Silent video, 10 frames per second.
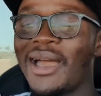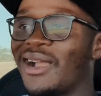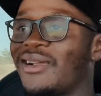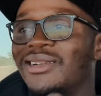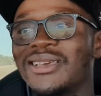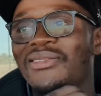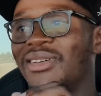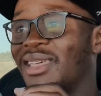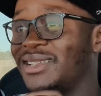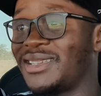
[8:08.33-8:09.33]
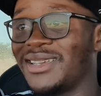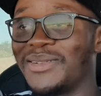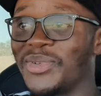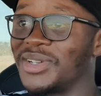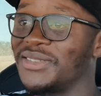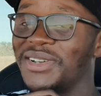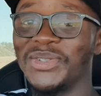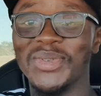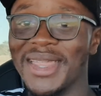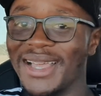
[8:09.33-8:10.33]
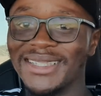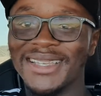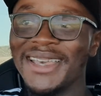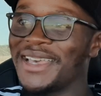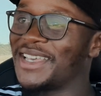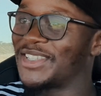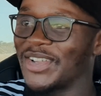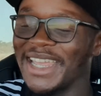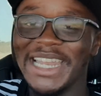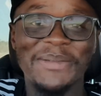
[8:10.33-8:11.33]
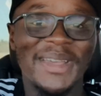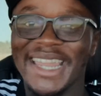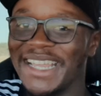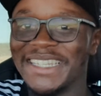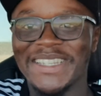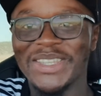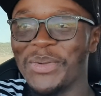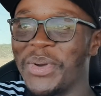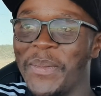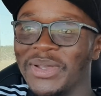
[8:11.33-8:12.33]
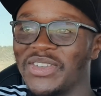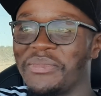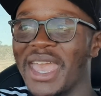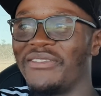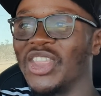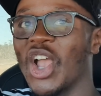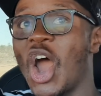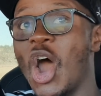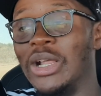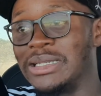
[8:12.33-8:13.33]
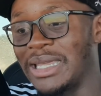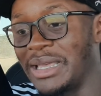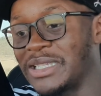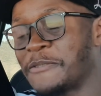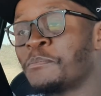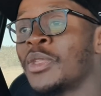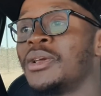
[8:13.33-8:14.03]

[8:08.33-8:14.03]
I can't cover that here, because if I do that, it's going to eliminate the purpose of me having the car on test.